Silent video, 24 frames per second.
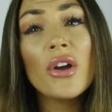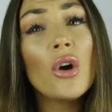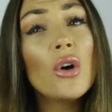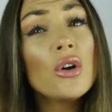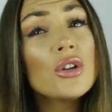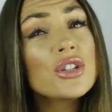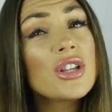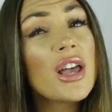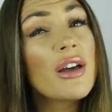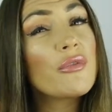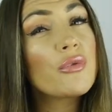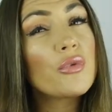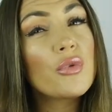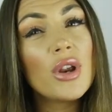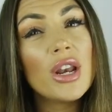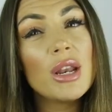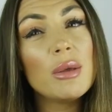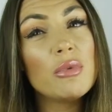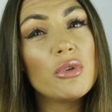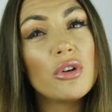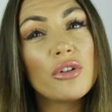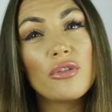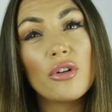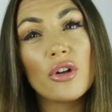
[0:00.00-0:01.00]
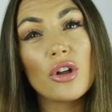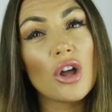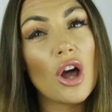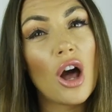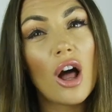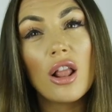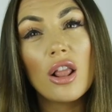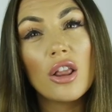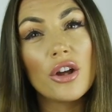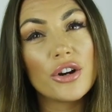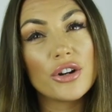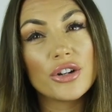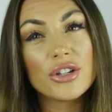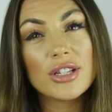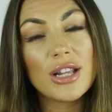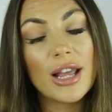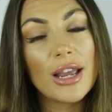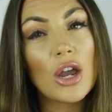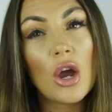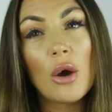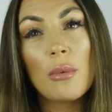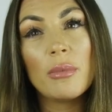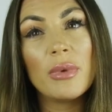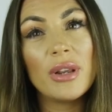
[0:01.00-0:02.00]
They also have really beautiful colors,
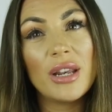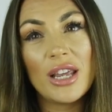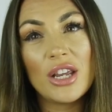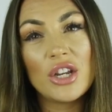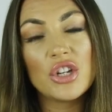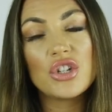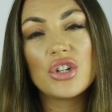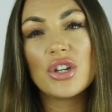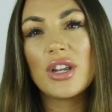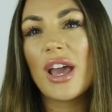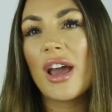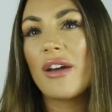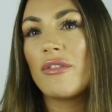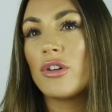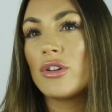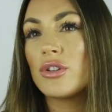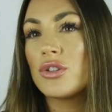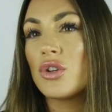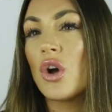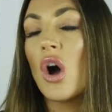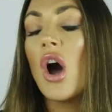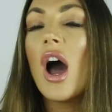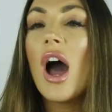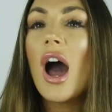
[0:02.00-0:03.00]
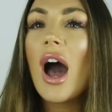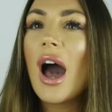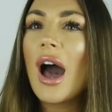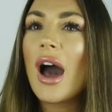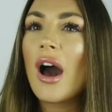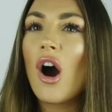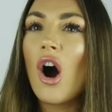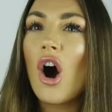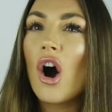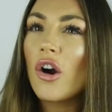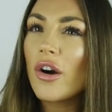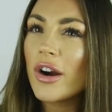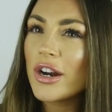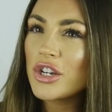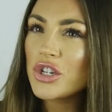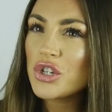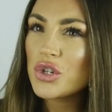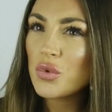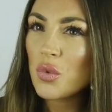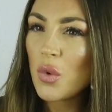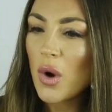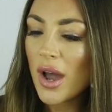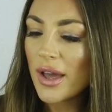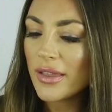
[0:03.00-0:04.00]
like combination. They have also an
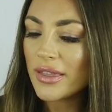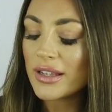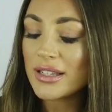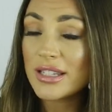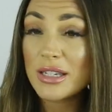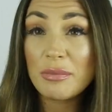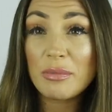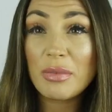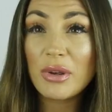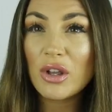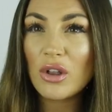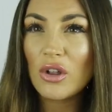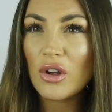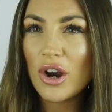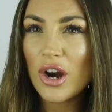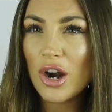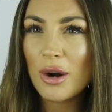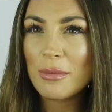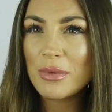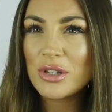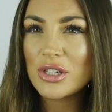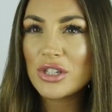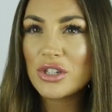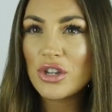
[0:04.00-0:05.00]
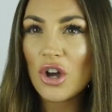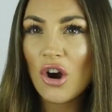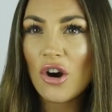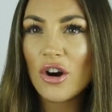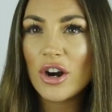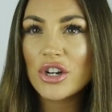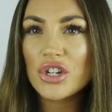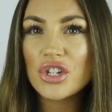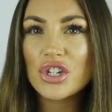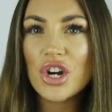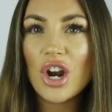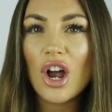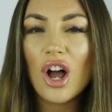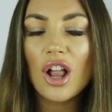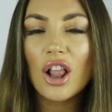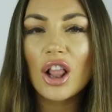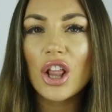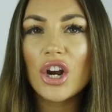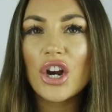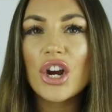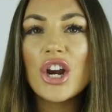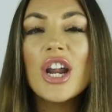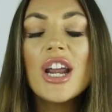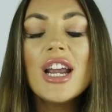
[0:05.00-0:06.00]
orange one, the typical Hermes orange
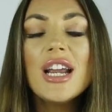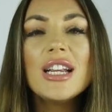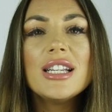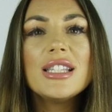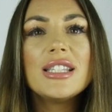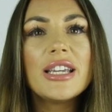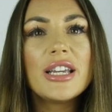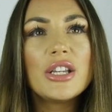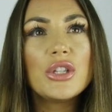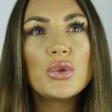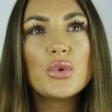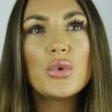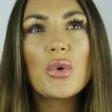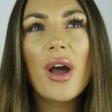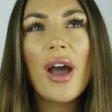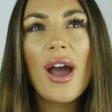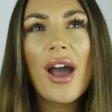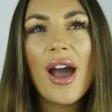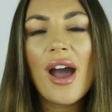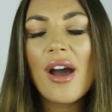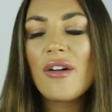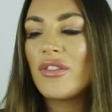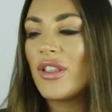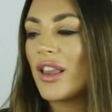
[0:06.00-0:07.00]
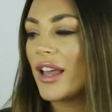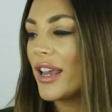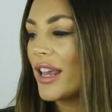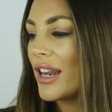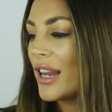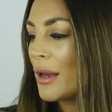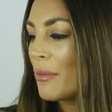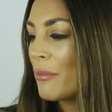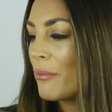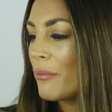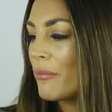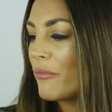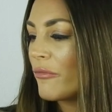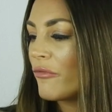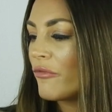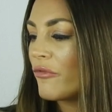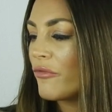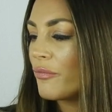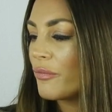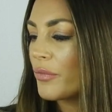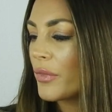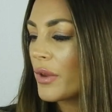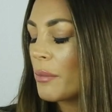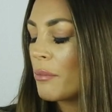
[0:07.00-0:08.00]
color. They do have like in a
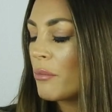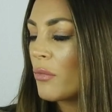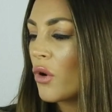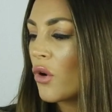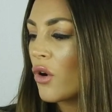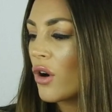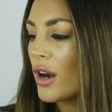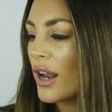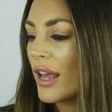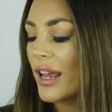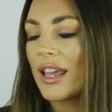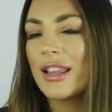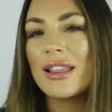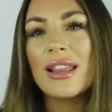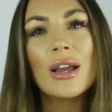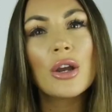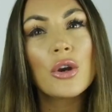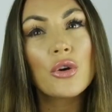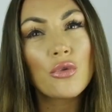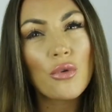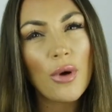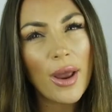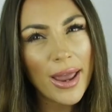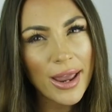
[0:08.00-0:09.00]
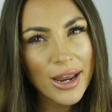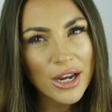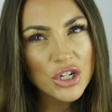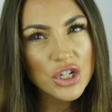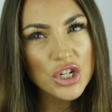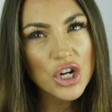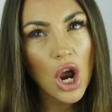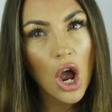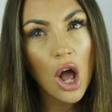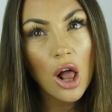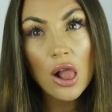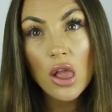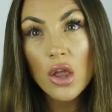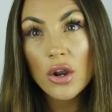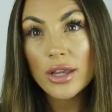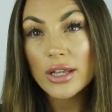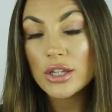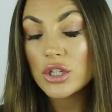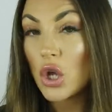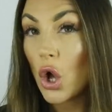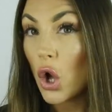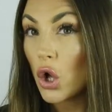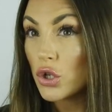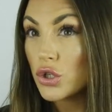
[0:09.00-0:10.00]
more like in a grayish color
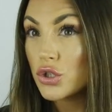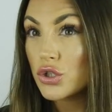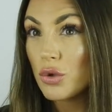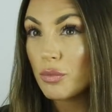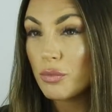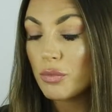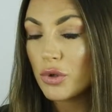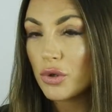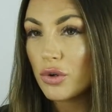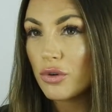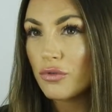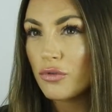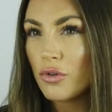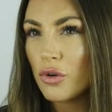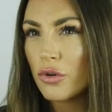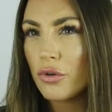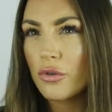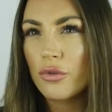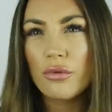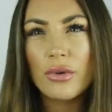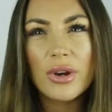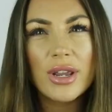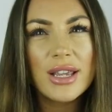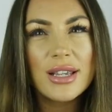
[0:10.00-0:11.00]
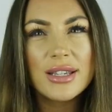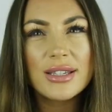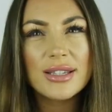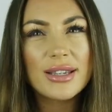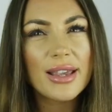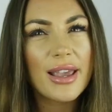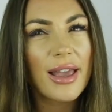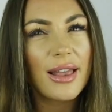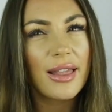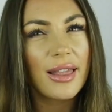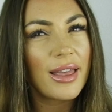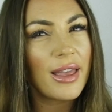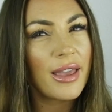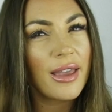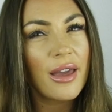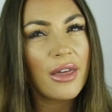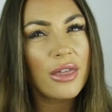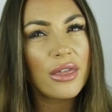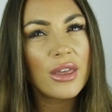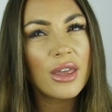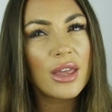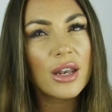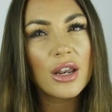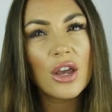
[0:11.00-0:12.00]
that's also beautiful, gris galet,
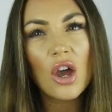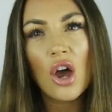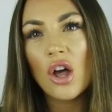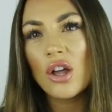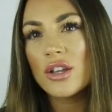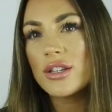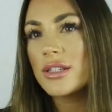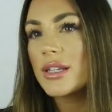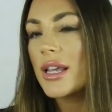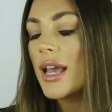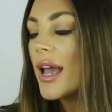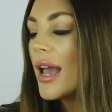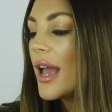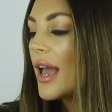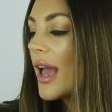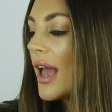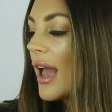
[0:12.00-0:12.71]
I think it calls.